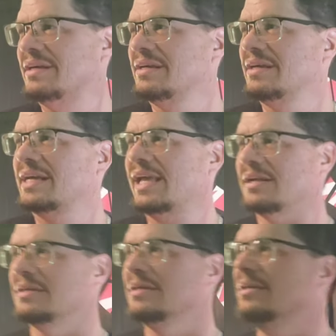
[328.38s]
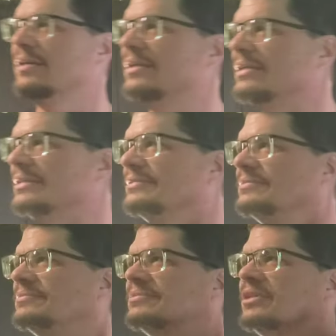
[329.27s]
I kind of
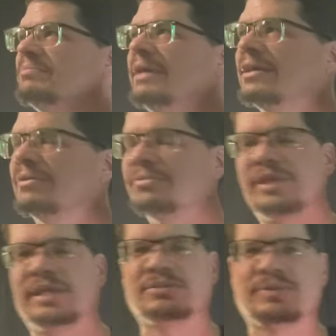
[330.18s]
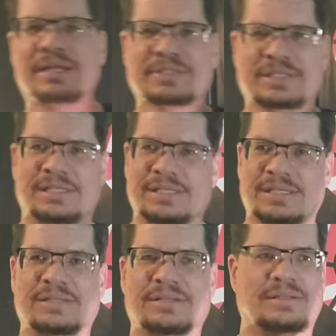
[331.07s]
look back on things when I was a
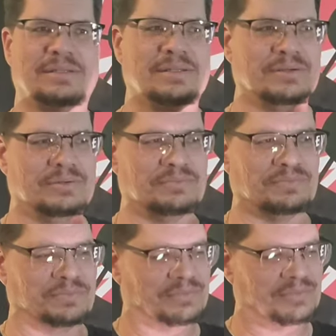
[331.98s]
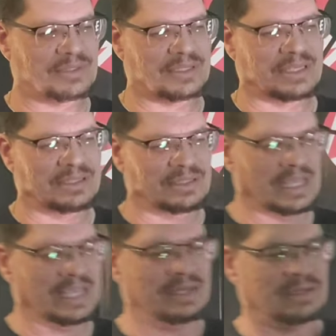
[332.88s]
kid, you know, and I
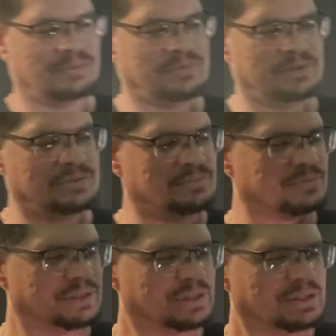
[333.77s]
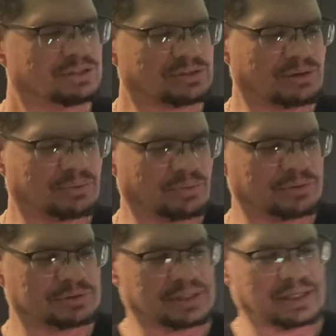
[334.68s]
had a, you know, Star
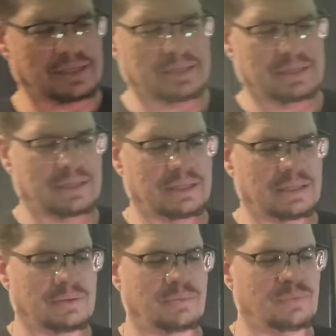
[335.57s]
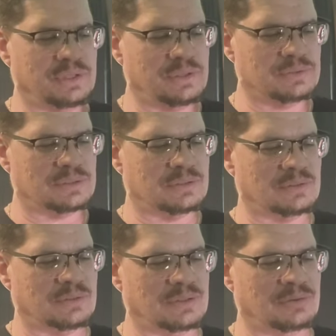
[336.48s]
Wars, when you was,
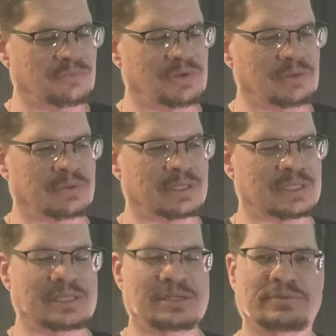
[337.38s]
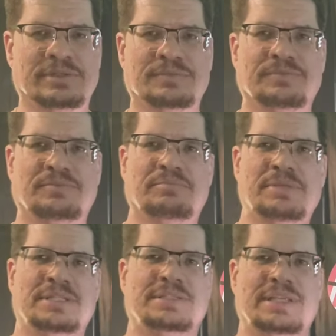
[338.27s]
you know, if you were a kid of the
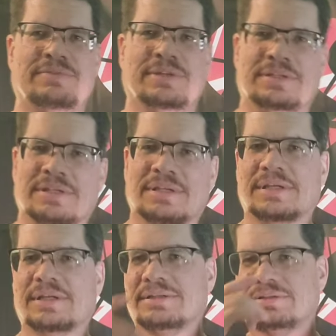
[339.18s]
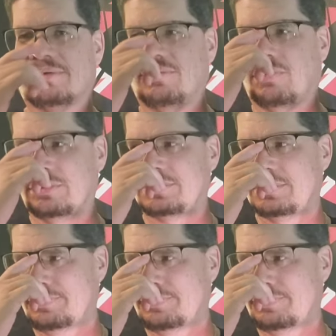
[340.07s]
mid-70s, Star Wars